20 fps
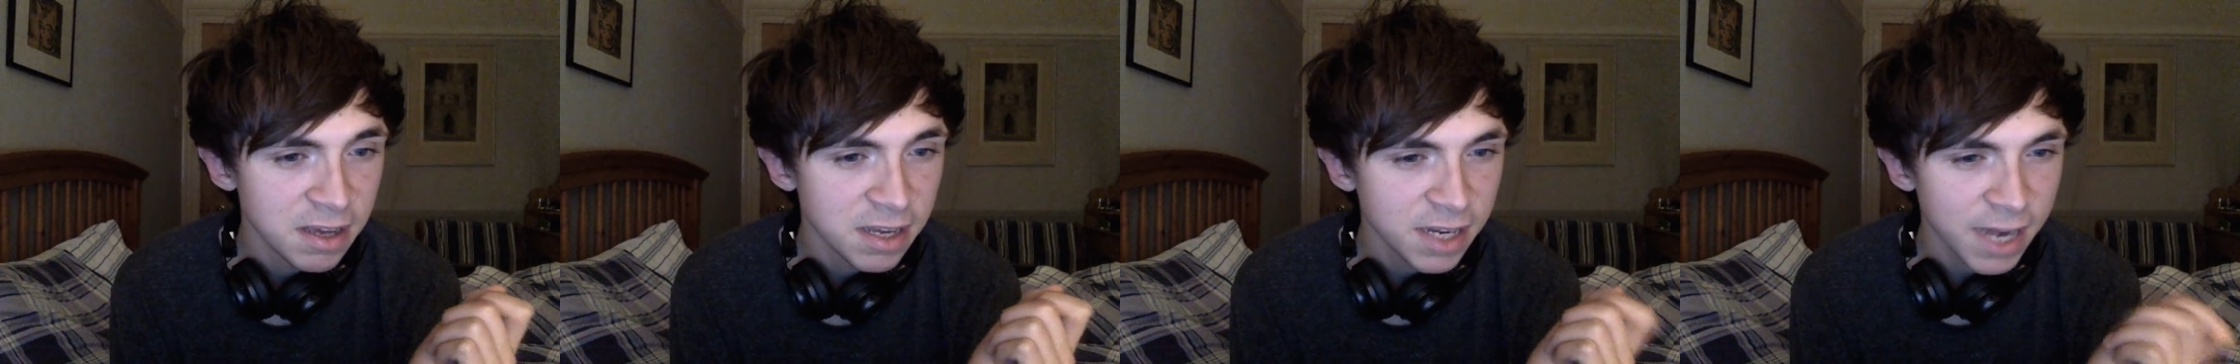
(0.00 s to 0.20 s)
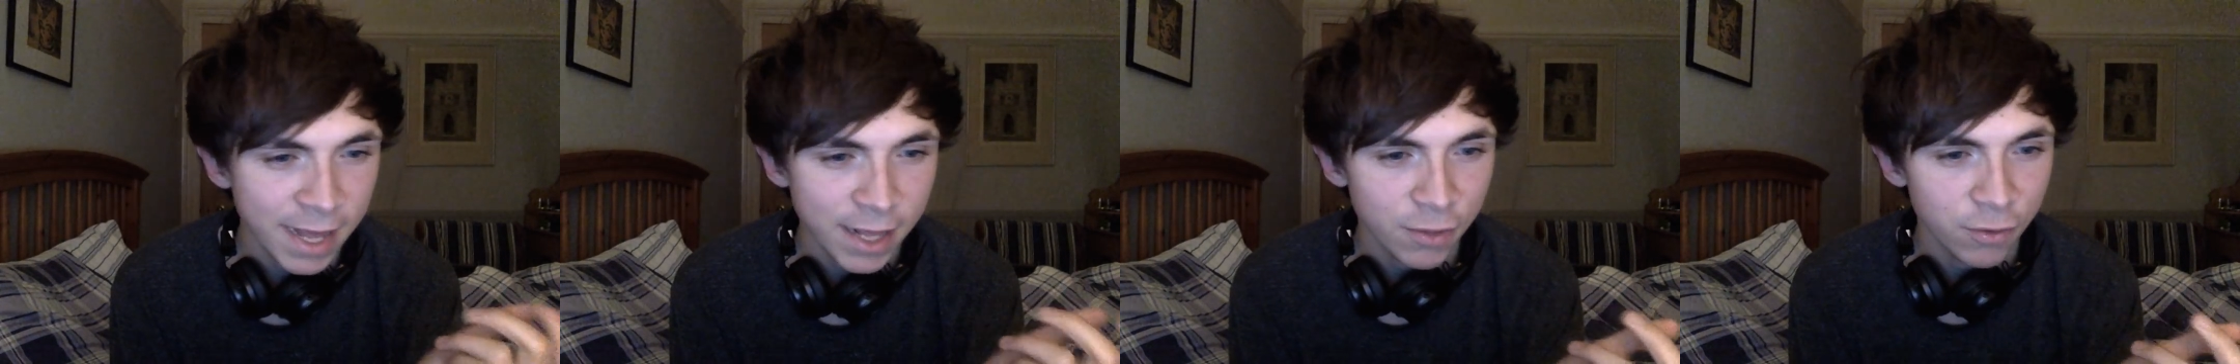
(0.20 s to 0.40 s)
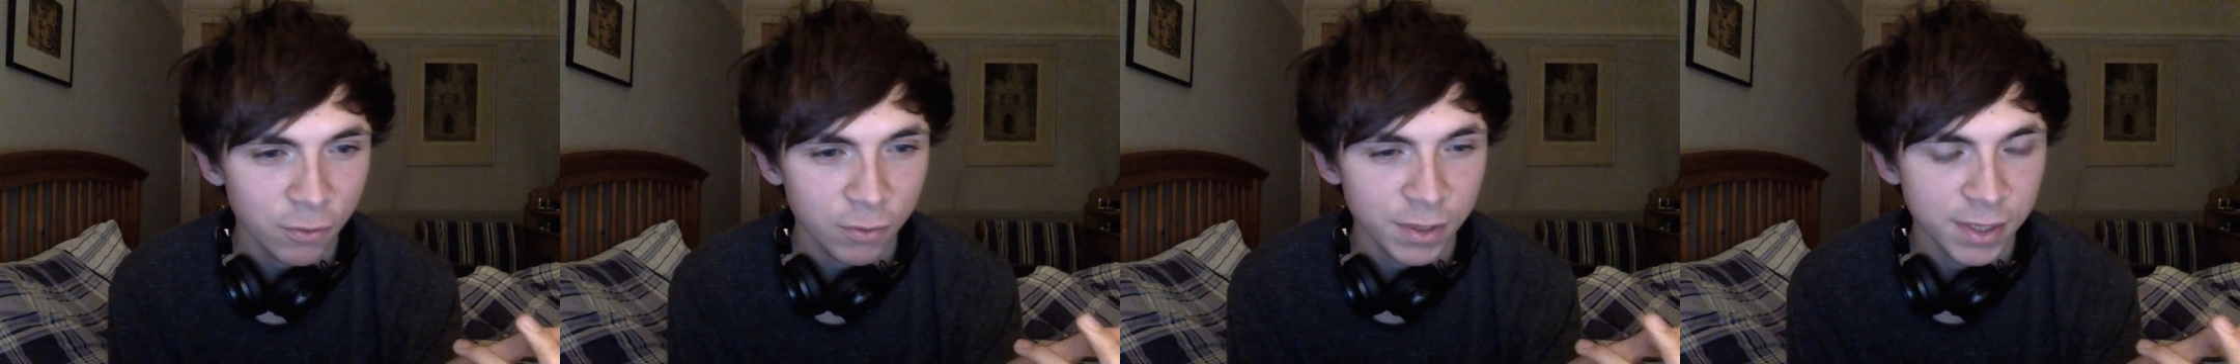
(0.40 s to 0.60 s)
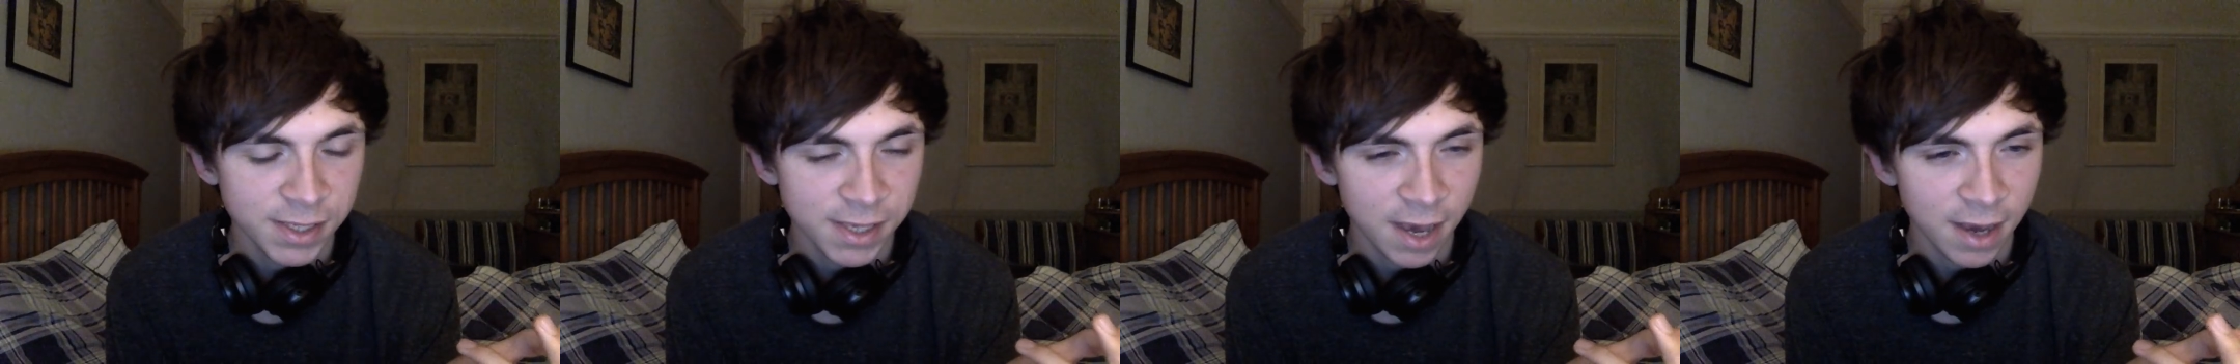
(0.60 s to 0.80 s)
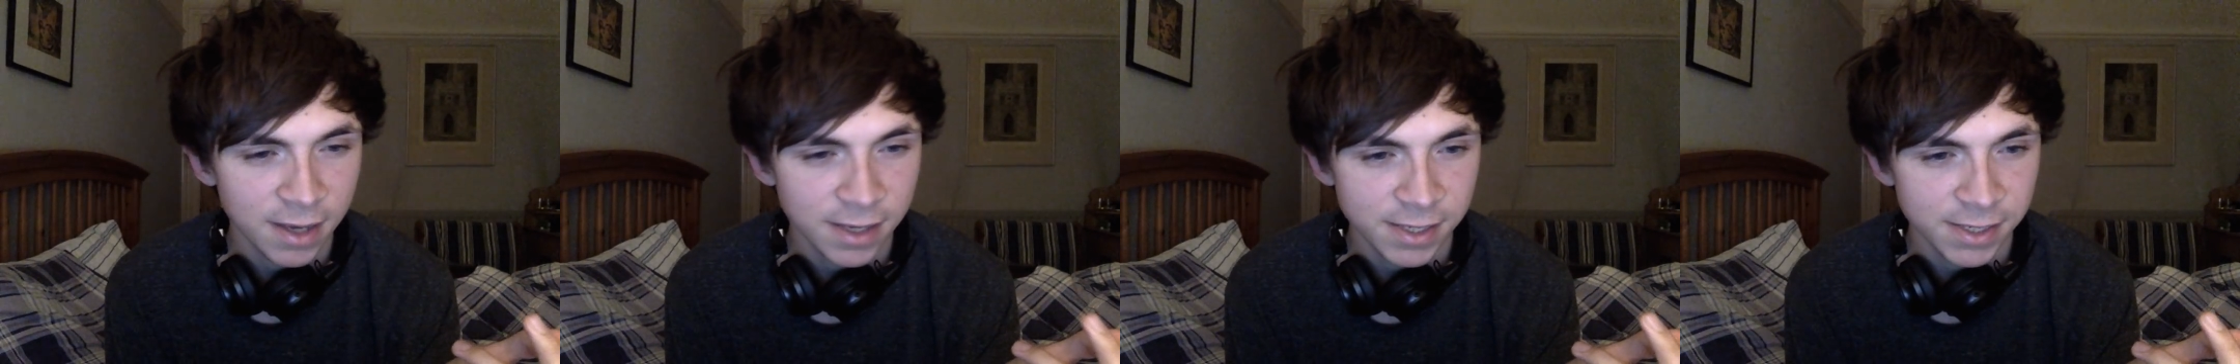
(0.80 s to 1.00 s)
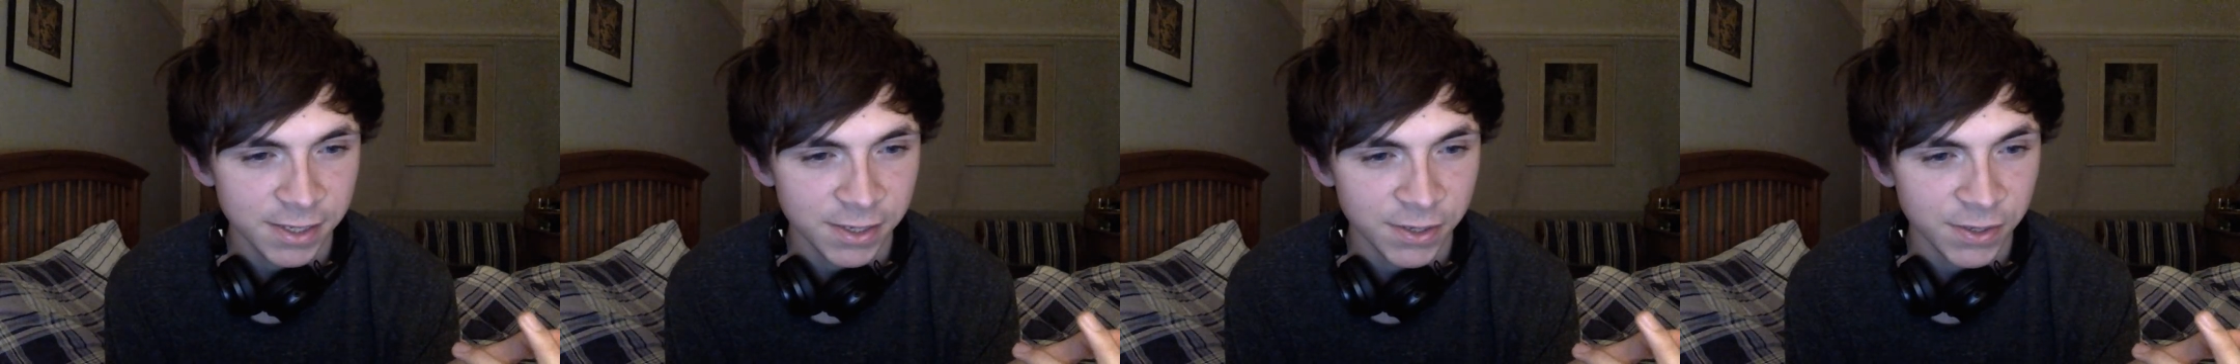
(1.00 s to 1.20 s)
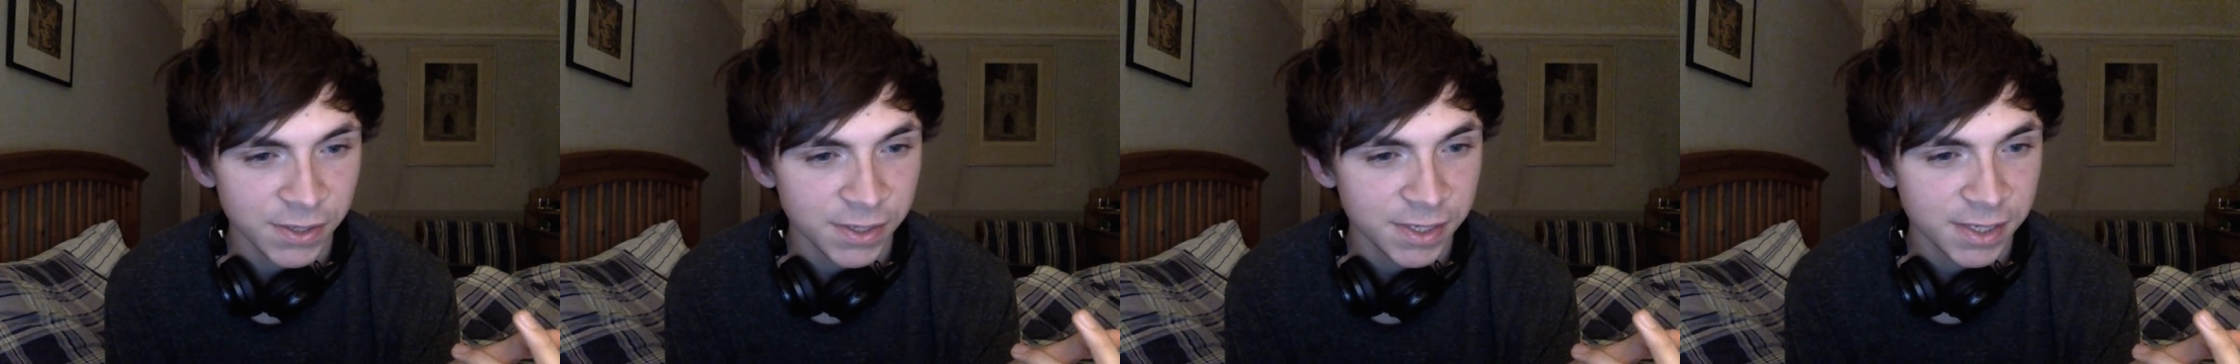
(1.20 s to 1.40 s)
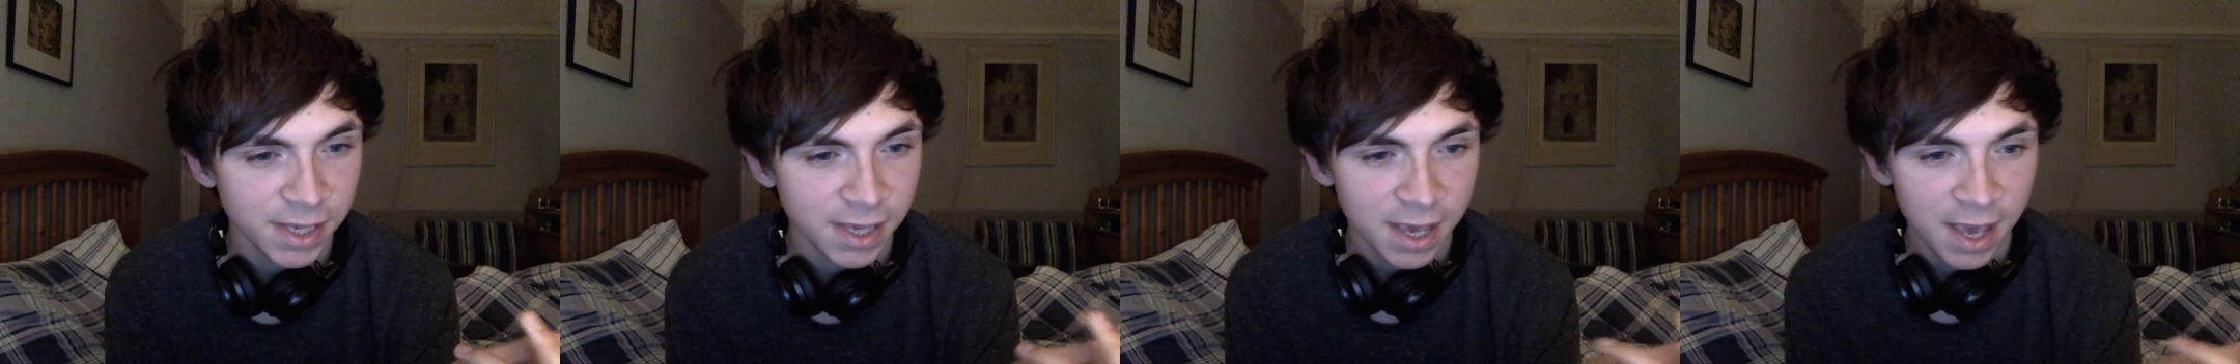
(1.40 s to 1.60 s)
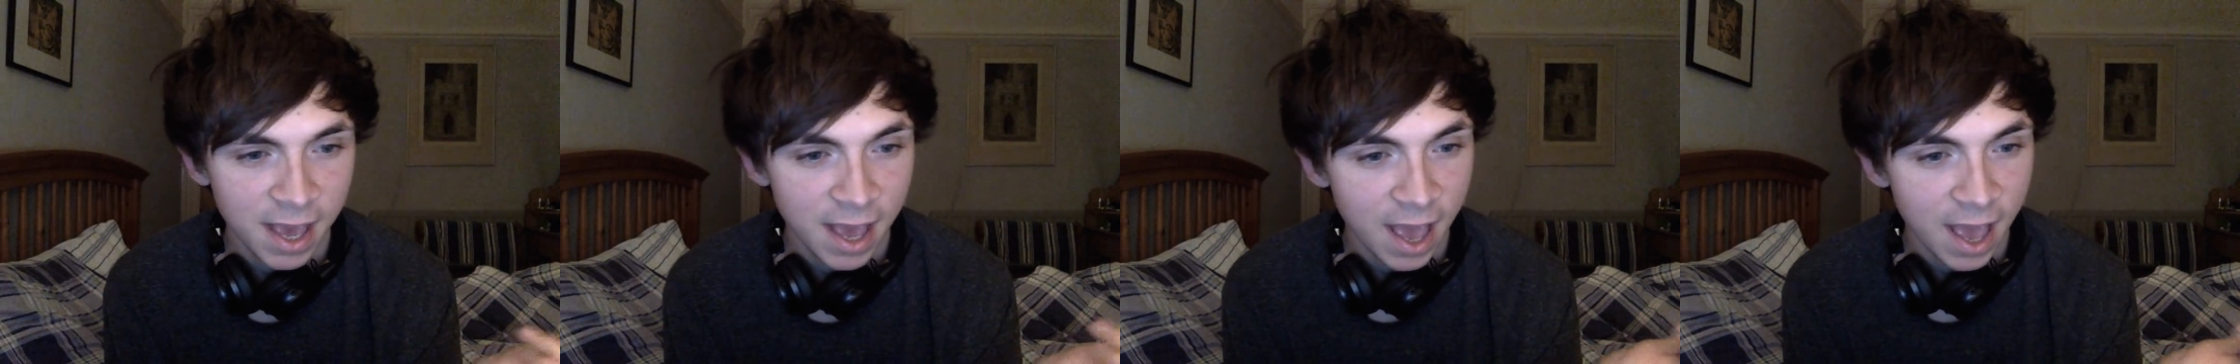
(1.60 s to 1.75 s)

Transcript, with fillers: natural disasters,